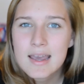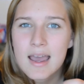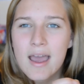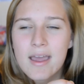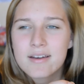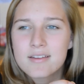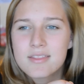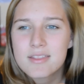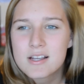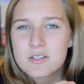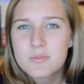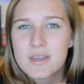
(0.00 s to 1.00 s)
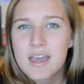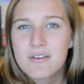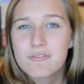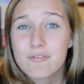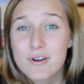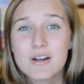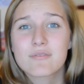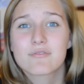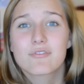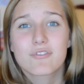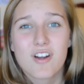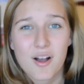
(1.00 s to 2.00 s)
and the things we have freedom
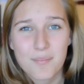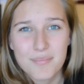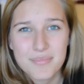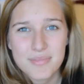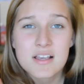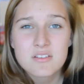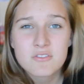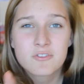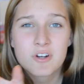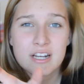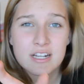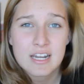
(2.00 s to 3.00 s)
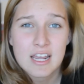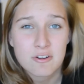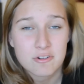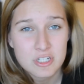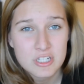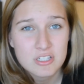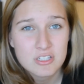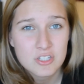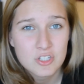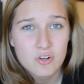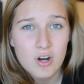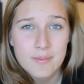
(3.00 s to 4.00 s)
from. As of right now, she's
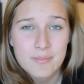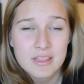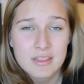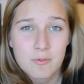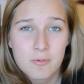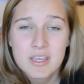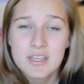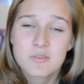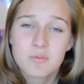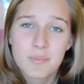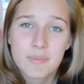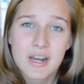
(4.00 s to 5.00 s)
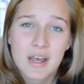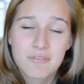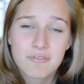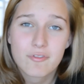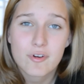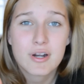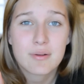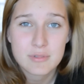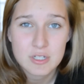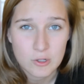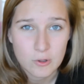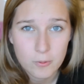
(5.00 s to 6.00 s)
describing that we as women have freedom
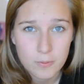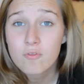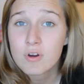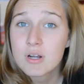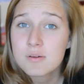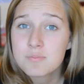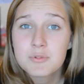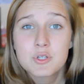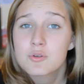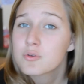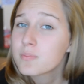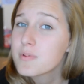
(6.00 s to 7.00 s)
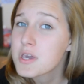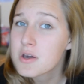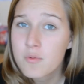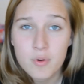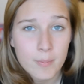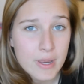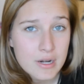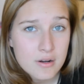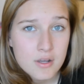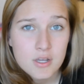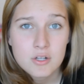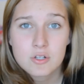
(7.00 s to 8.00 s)
to. Freedom to be a woman,
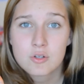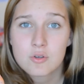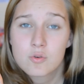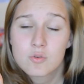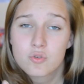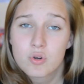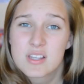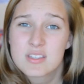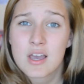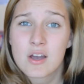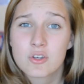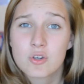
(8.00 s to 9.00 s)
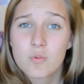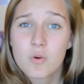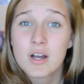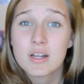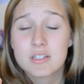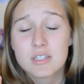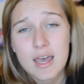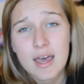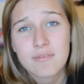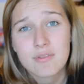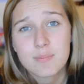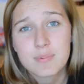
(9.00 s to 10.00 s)
to dress how you want, to
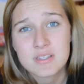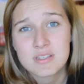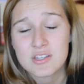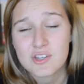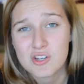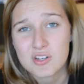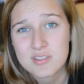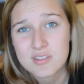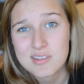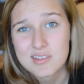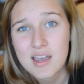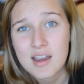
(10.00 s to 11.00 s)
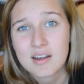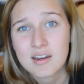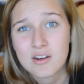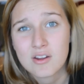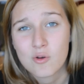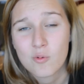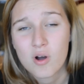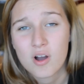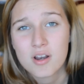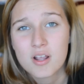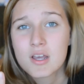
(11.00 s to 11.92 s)
have the position in society that you want,